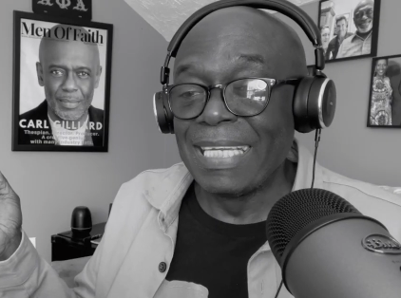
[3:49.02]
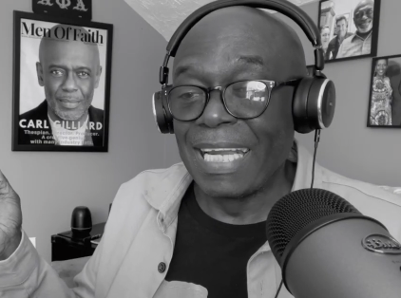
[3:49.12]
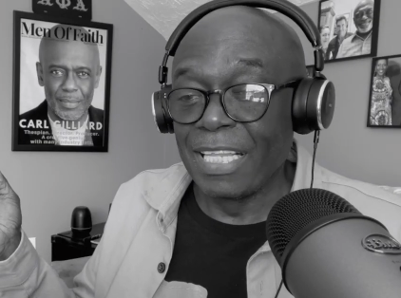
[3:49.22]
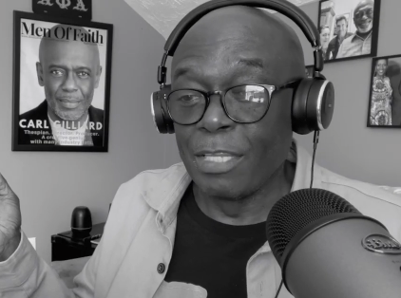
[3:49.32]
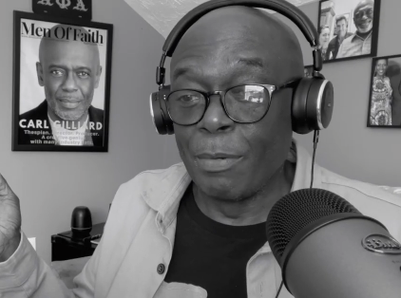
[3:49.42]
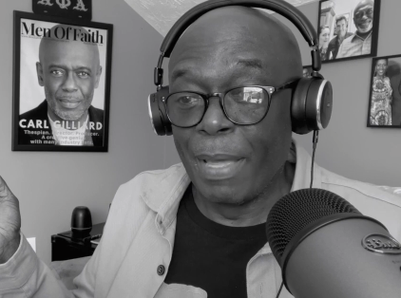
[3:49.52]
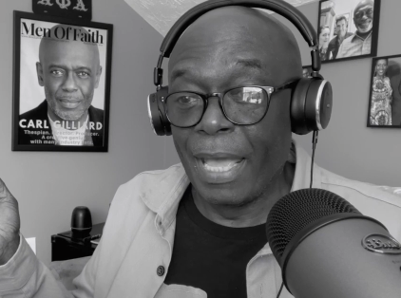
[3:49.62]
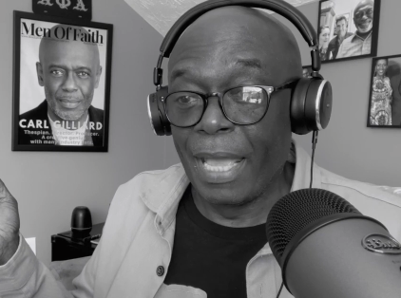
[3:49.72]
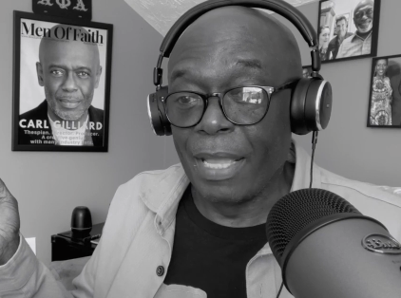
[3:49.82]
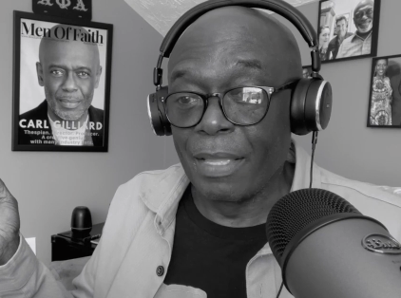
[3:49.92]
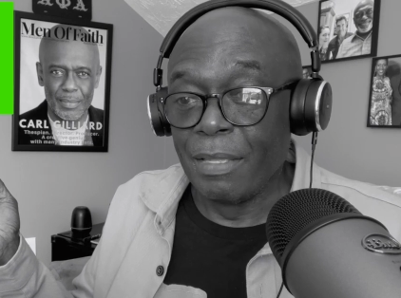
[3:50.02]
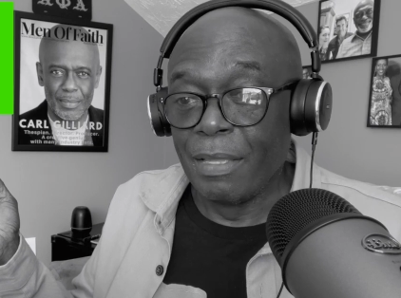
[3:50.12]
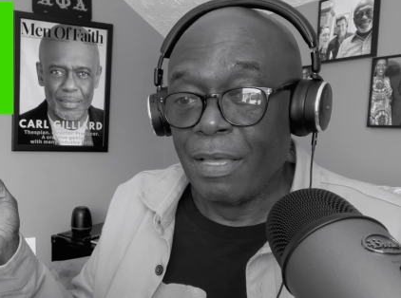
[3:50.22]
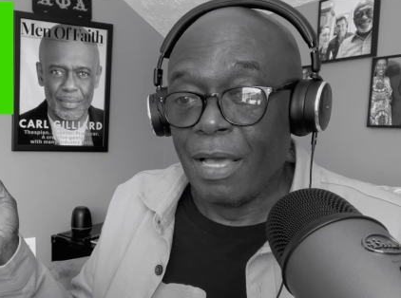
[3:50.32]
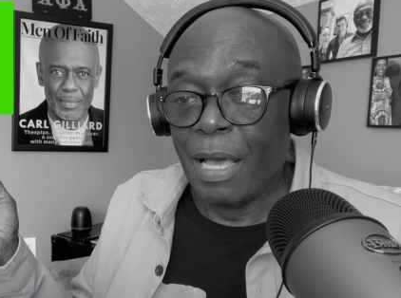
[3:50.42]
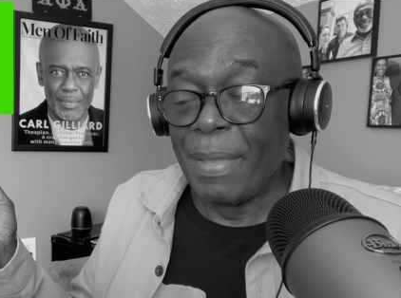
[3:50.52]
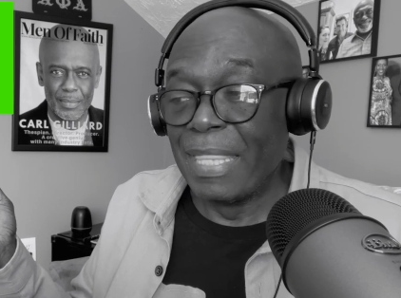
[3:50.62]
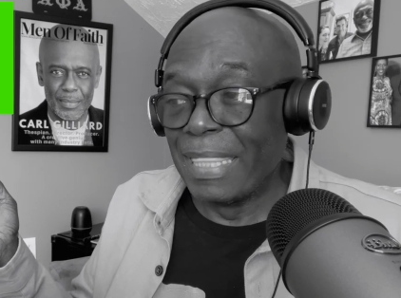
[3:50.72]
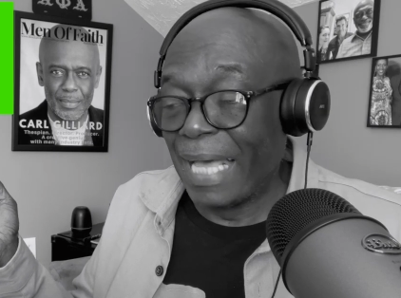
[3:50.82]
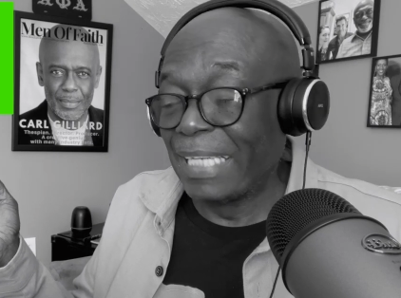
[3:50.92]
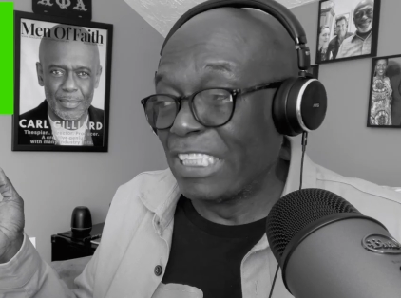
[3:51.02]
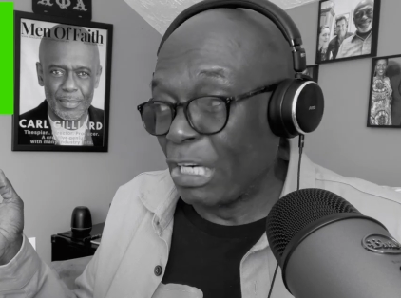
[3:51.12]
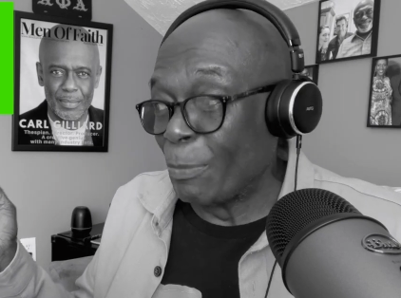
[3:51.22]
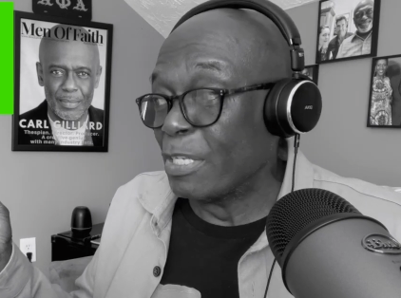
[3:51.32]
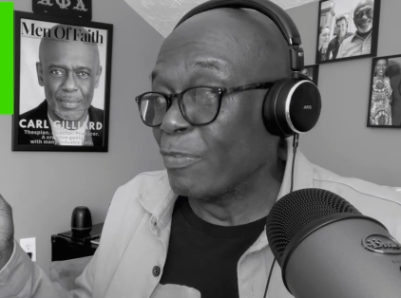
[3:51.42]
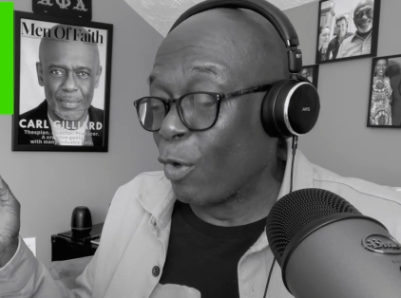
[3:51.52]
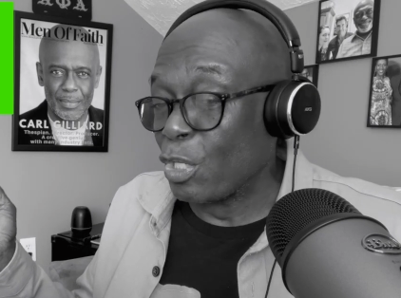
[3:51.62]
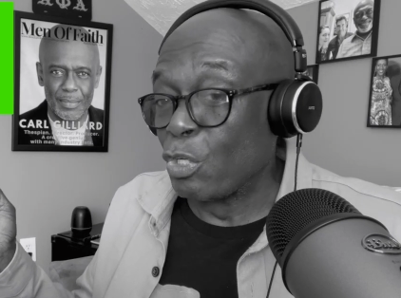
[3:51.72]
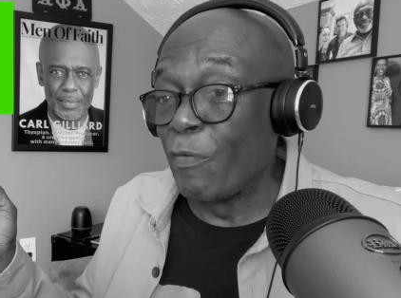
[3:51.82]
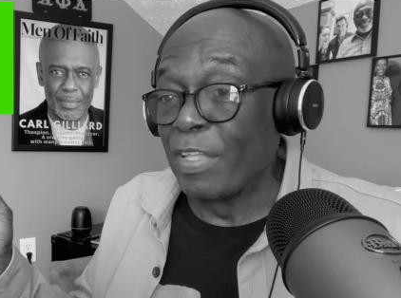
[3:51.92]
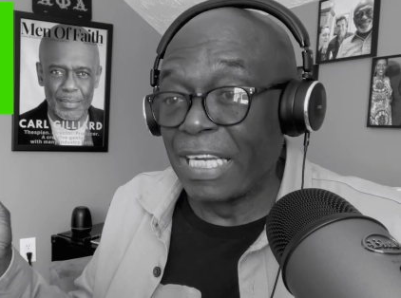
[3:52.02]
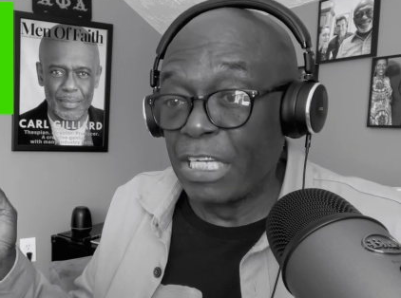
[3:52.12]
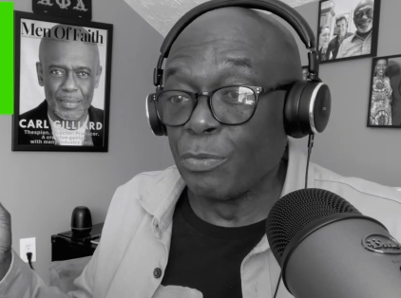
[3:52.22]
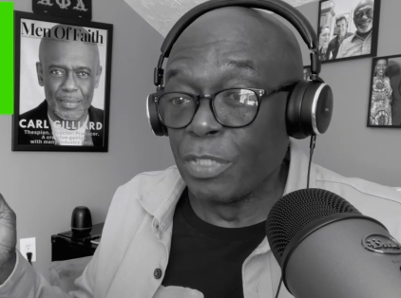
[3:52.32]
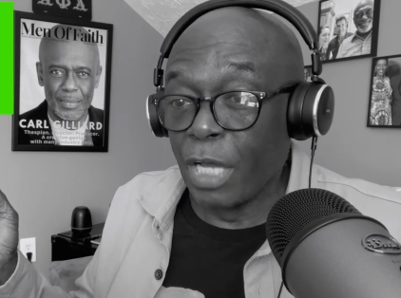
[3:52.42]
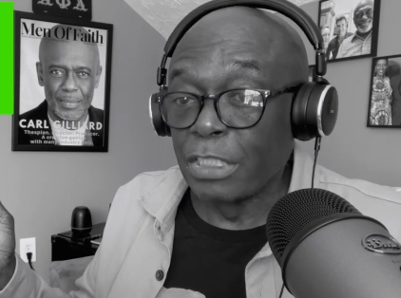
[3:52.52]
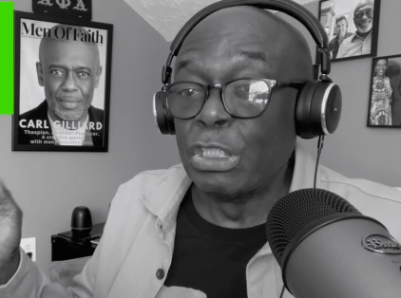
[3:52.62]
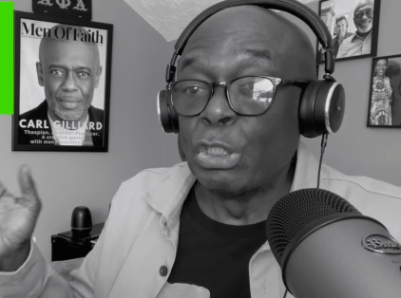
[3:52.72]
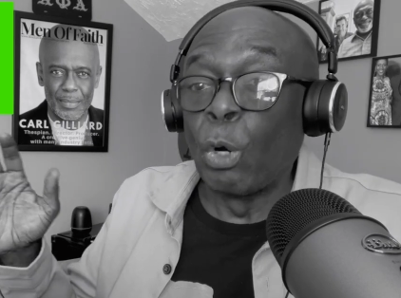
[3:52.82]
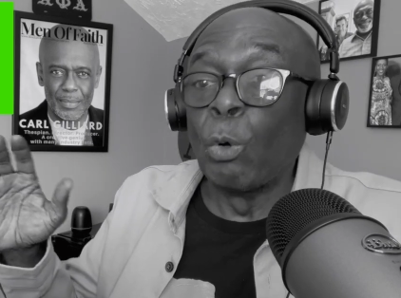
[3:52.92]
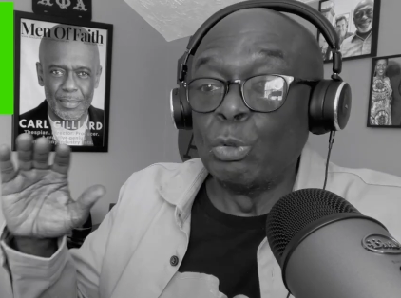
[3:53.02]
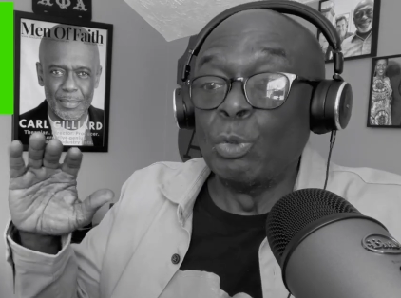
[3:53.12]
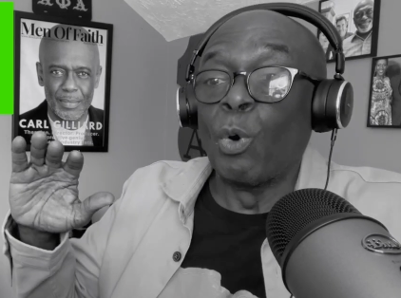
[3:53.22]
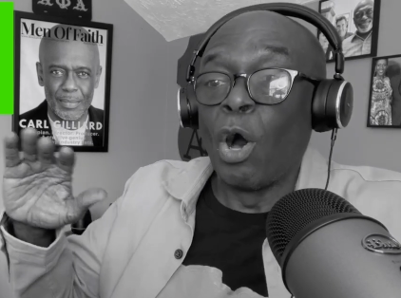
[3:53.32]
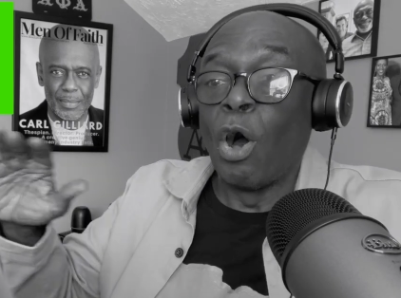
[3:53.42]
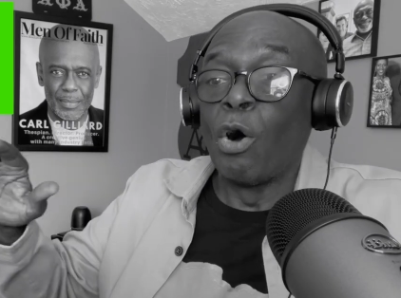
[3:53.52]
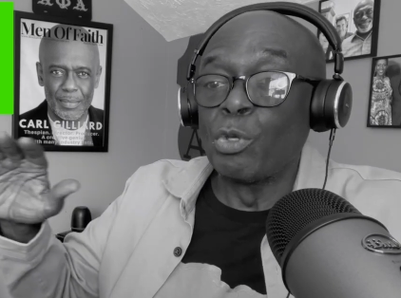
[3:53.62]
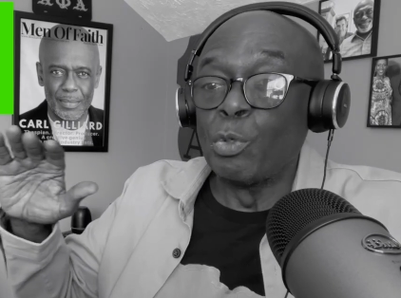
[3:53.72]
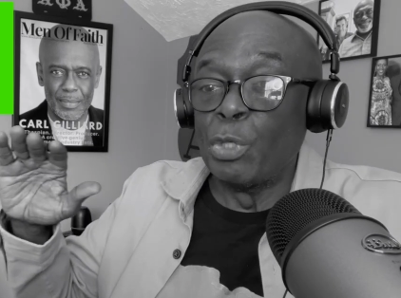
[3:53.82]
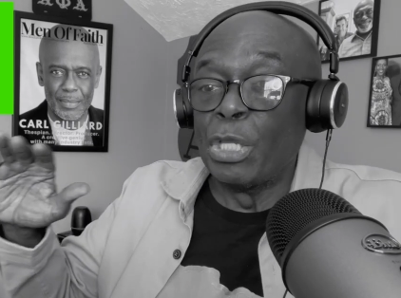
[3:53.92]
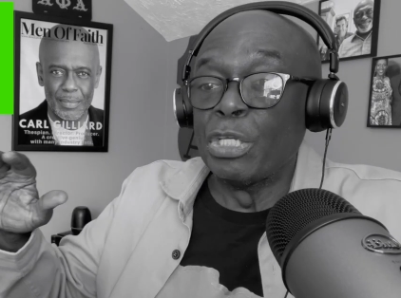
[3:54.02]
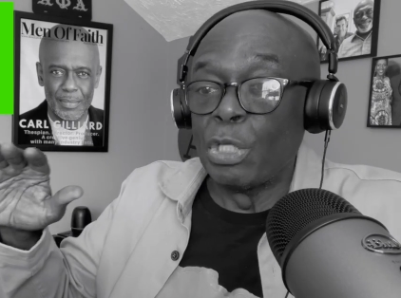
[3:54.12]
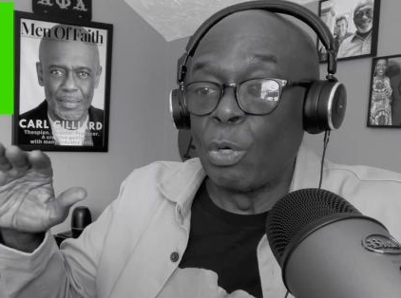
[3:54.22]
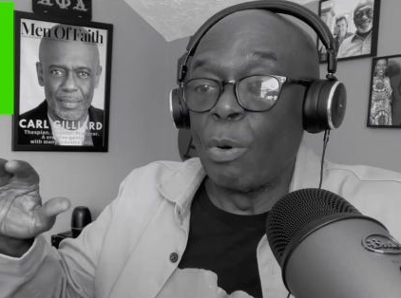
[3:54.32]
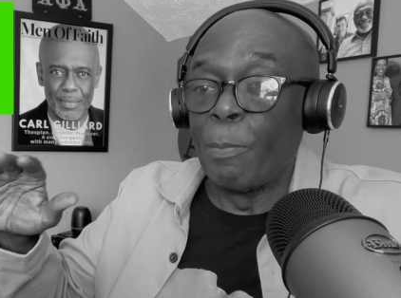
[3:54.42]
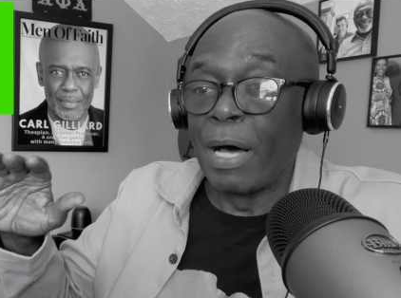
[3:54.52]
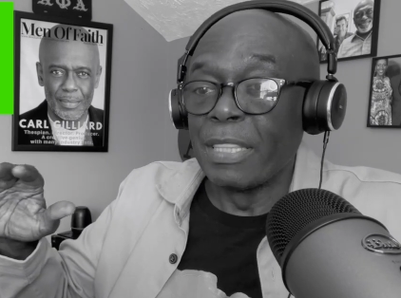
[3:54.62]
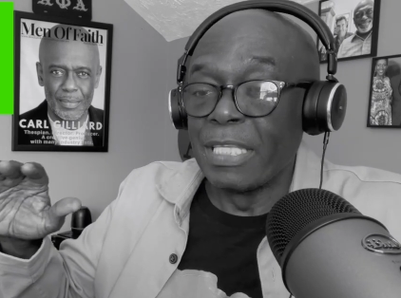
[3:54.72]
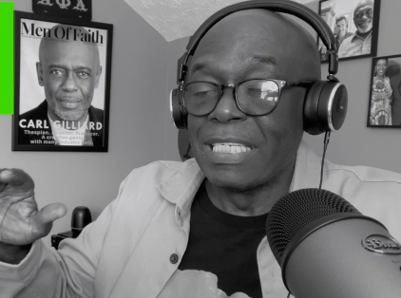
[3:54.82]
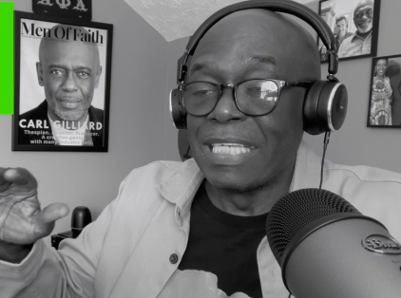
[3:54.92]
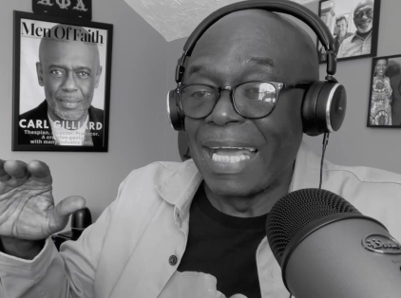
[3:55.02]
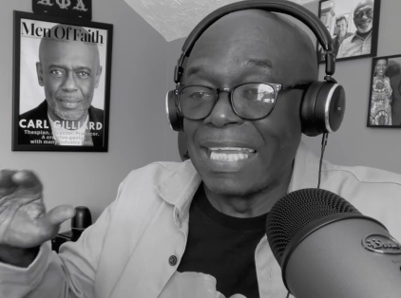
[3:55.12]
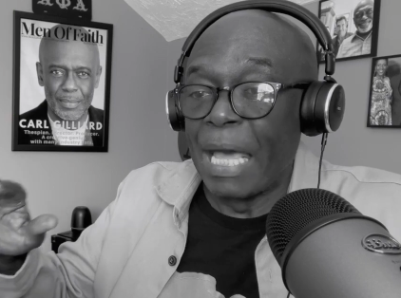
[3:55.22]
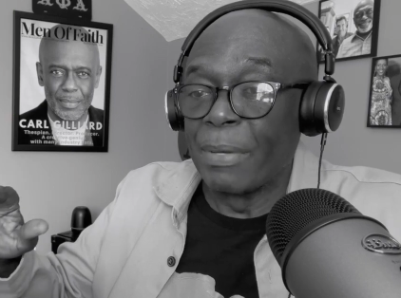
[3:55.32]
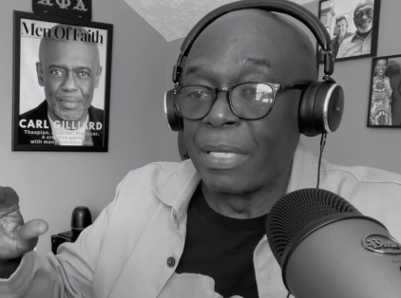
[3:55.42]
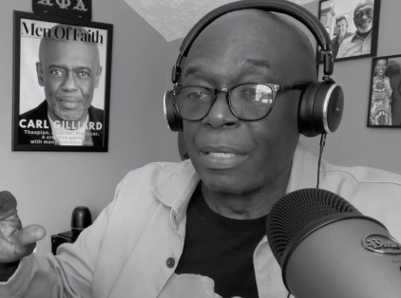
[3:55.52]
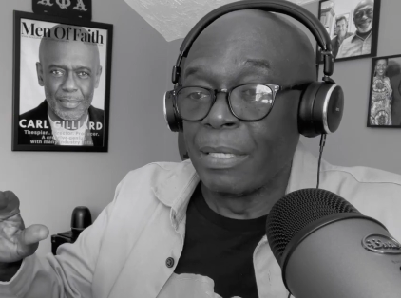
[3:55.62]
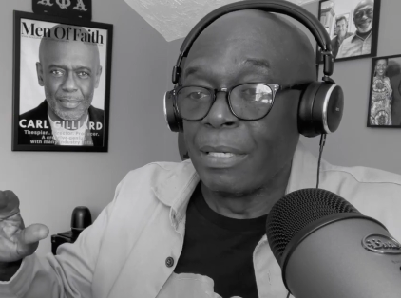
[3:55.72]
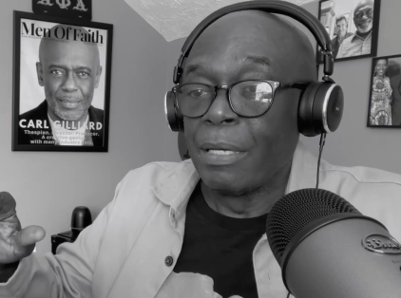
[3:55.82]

Speaker 1: is out of the bag. I mean, that gentleman's voiceover, that introduction told you all you need to know about this dynamic